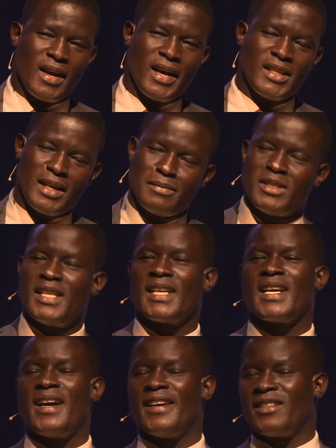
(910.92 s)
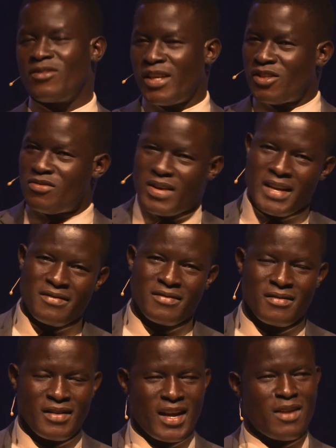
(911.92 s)
I jumped in the car, tried to drive.
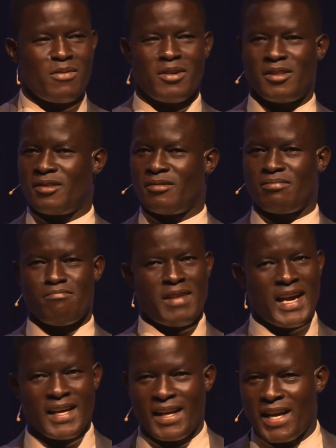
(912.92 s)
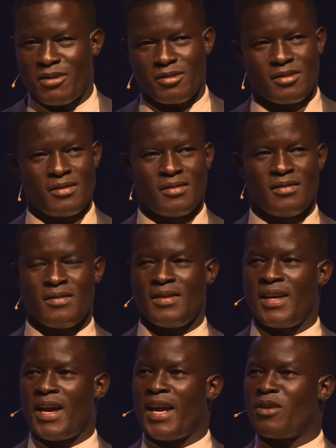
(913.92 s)
I was blacking out.
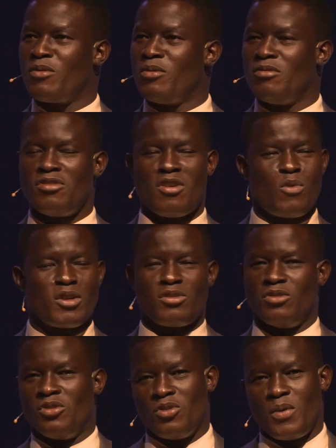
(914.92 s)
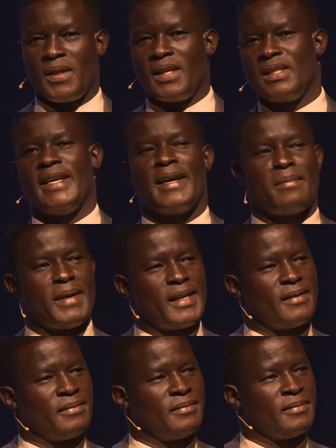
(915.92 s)
I couldn't know what to do with this young man.
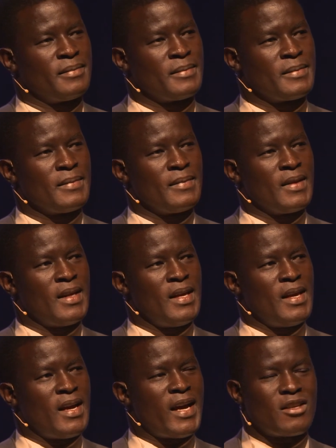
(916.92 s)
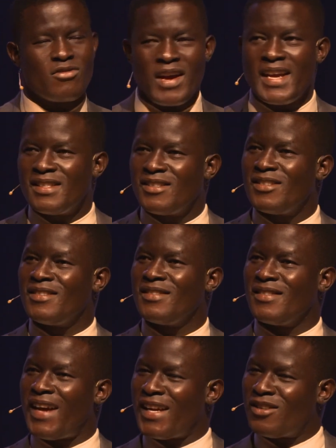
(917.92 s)
I tried
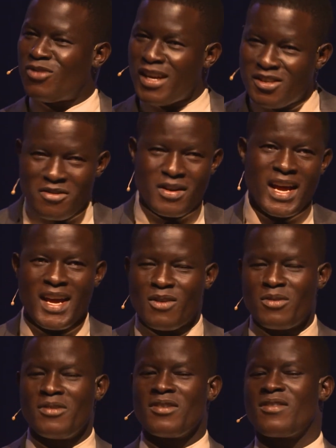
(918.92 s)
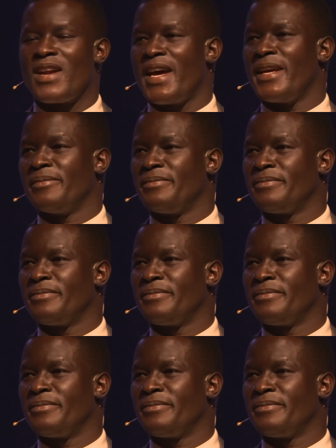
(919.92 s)
to cry, I couldn't cry.